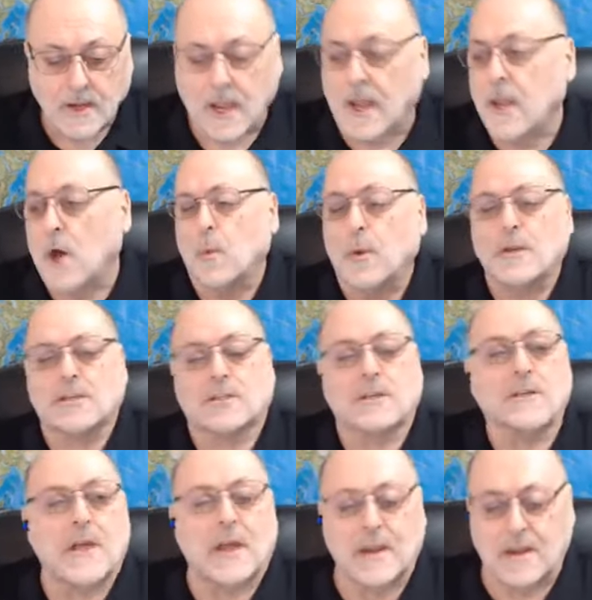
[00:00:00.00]
now, I know we
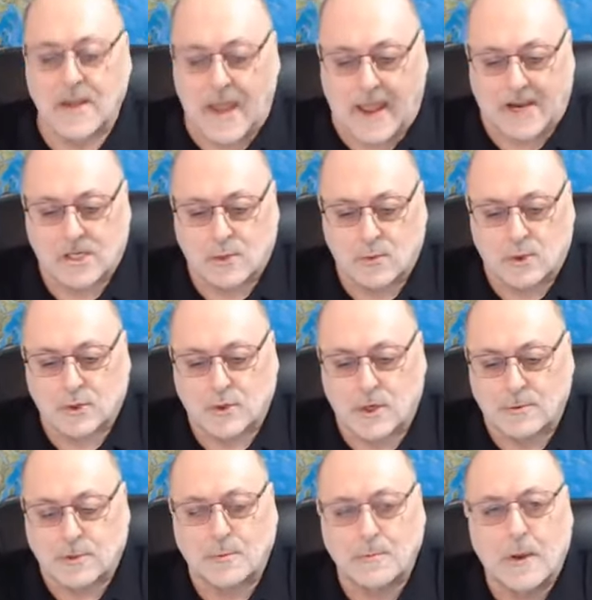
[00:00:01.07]
see that in actual
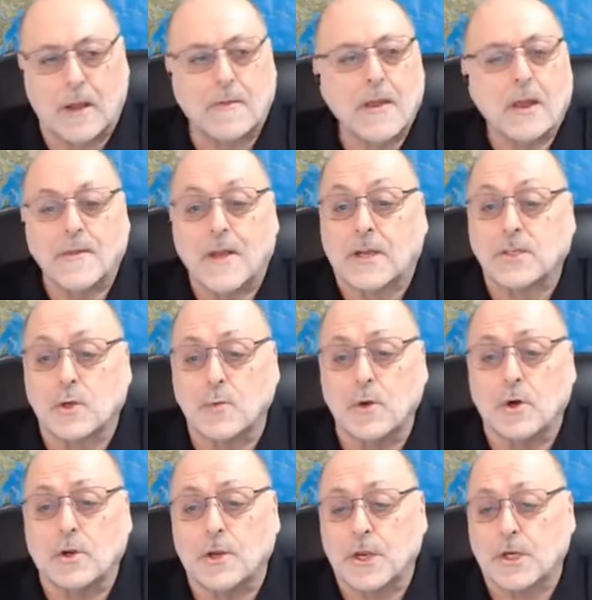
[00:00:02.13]
scripture, but that's a
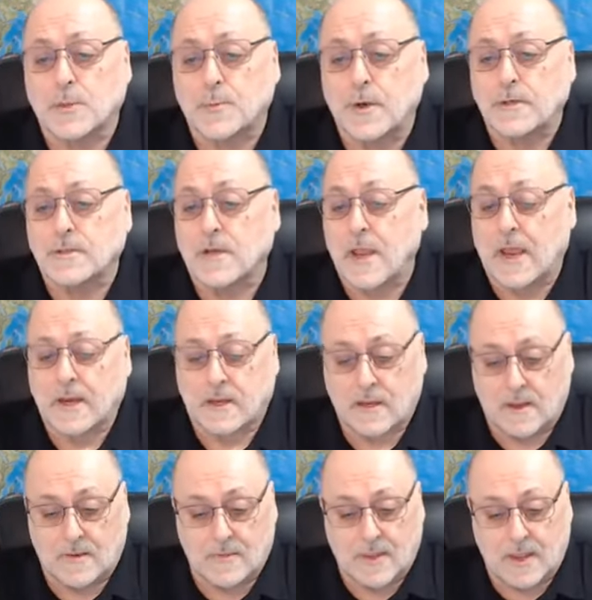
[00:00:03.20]
real good expression, like,
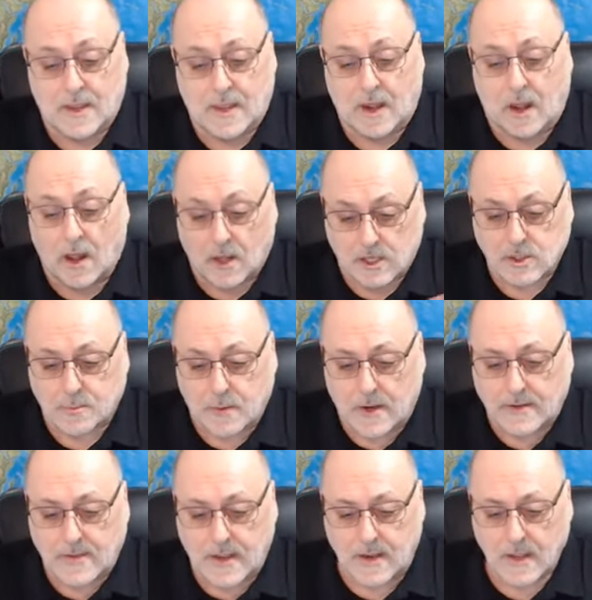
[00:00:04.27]
uh, and I'll
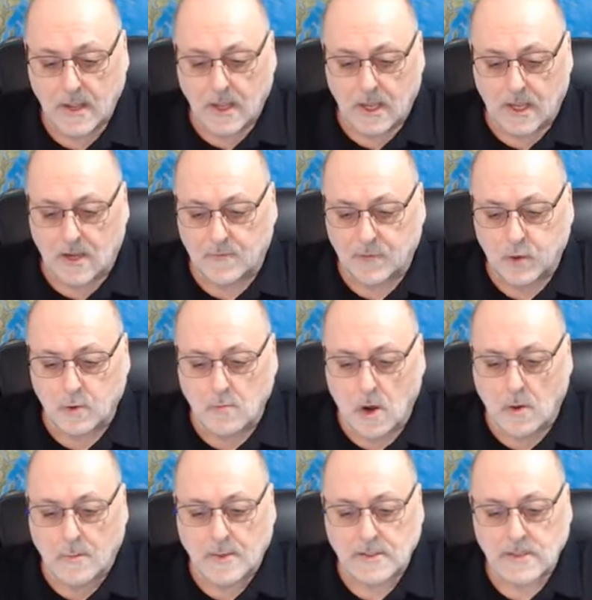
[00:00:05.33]
explain that in a few
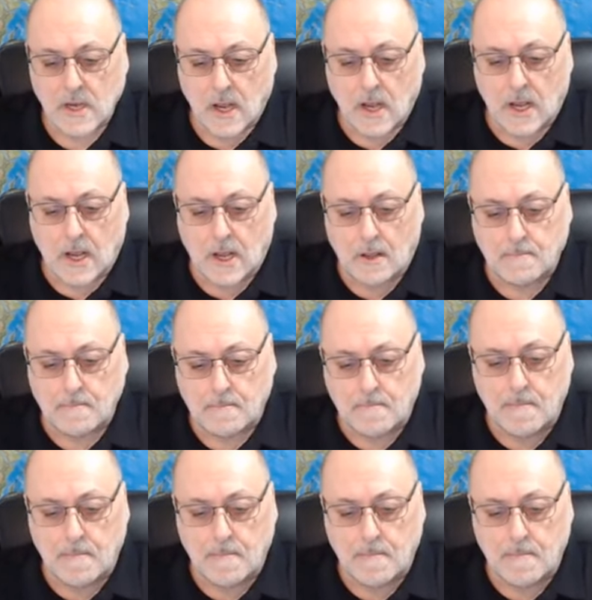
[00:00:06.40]
moments. Um,